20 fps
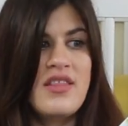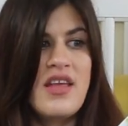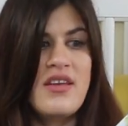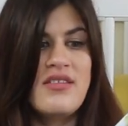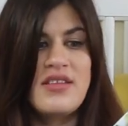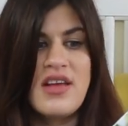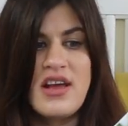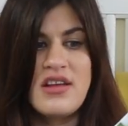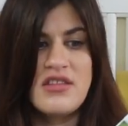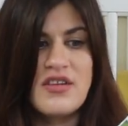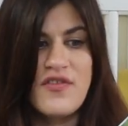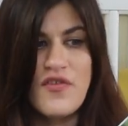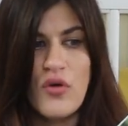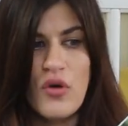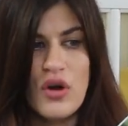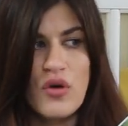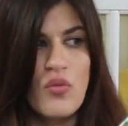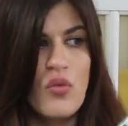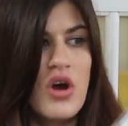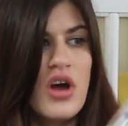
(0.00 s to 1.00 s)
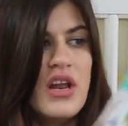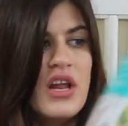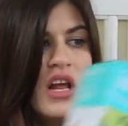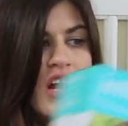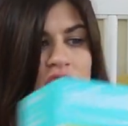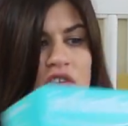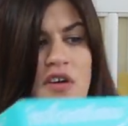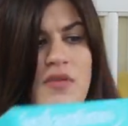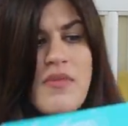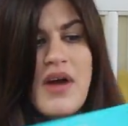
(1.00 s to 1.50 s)
They say it's a 4-in-1.
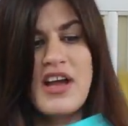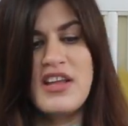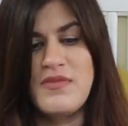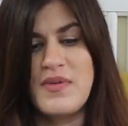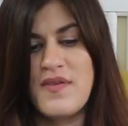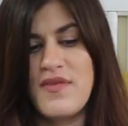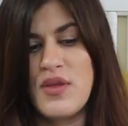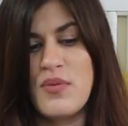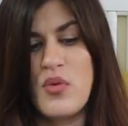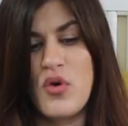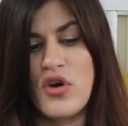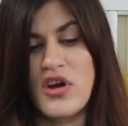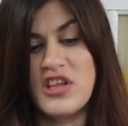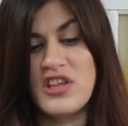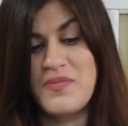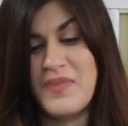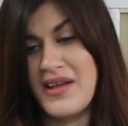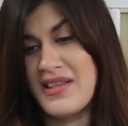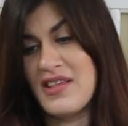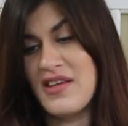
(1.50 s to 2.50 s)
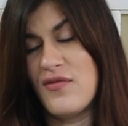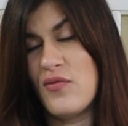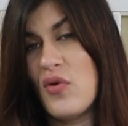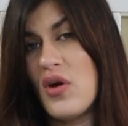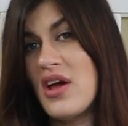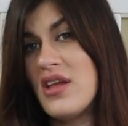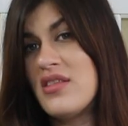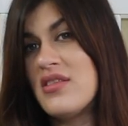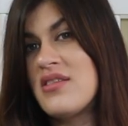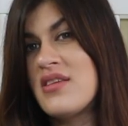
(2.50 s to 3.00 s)
It reminds me of the more expensive
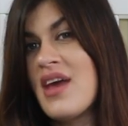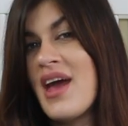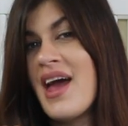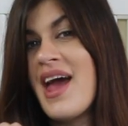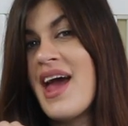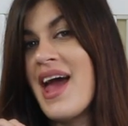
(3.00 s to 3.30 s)
ones.